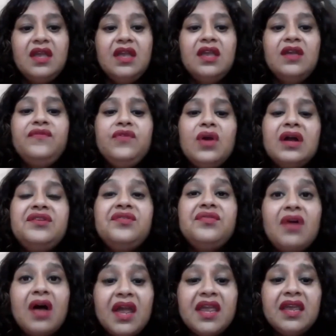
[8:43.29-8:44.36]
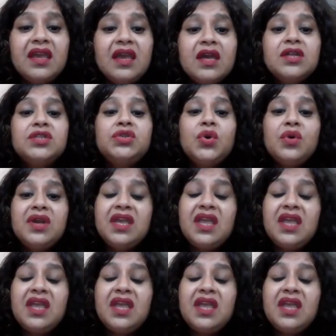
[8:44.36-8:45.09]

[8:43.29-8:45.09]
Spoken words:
If you are trying to